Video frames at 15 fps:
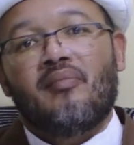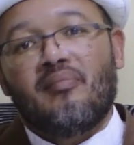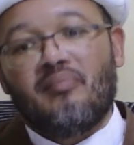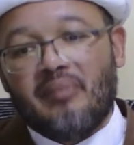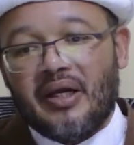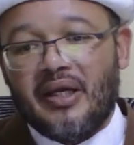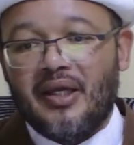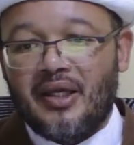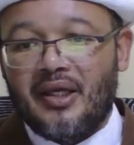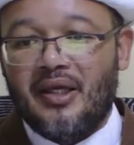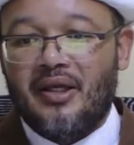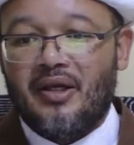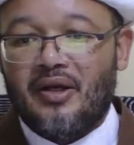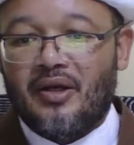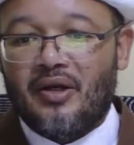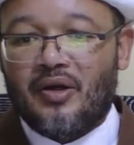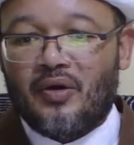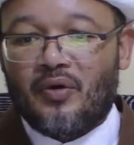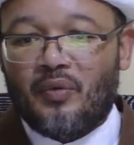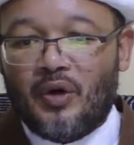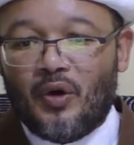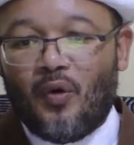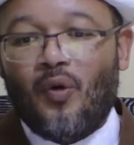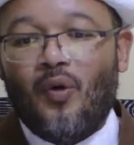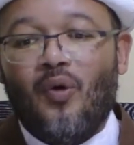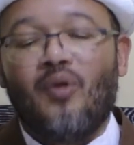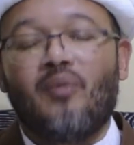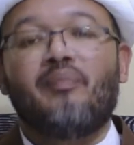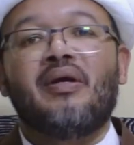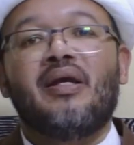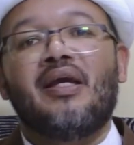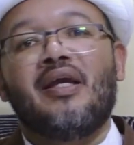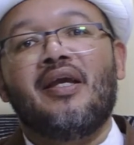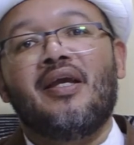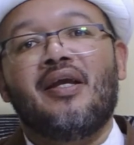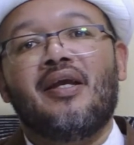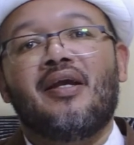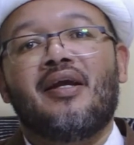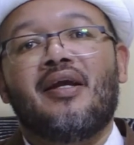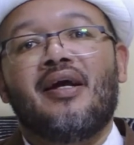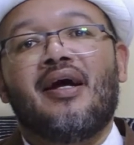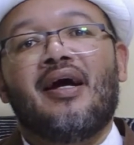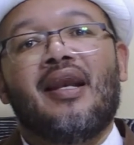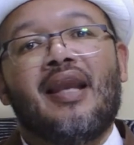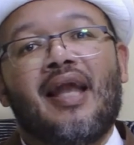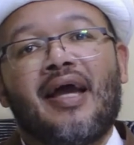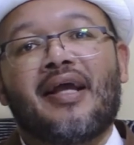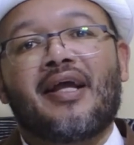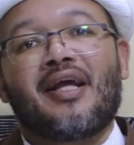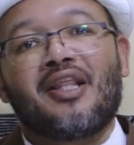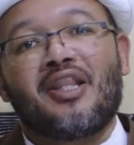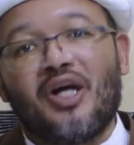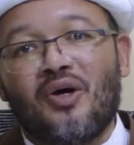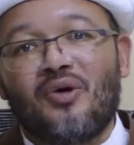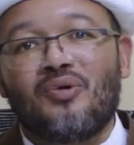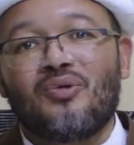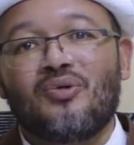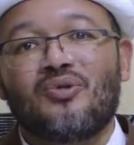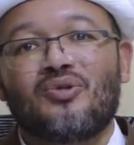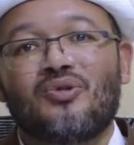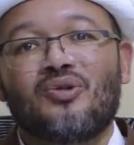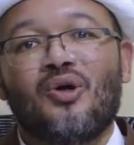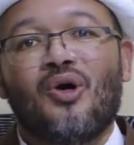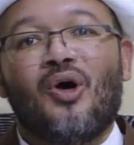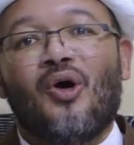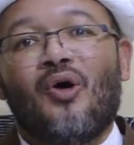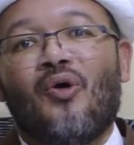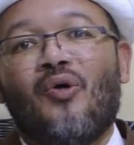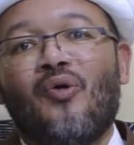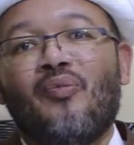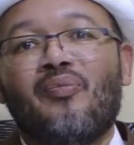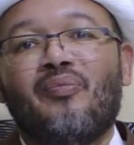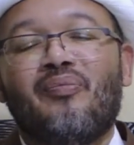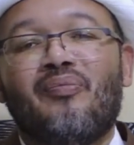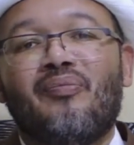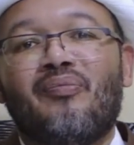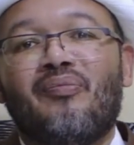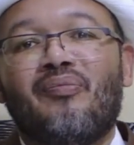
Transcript: May we all be like those whom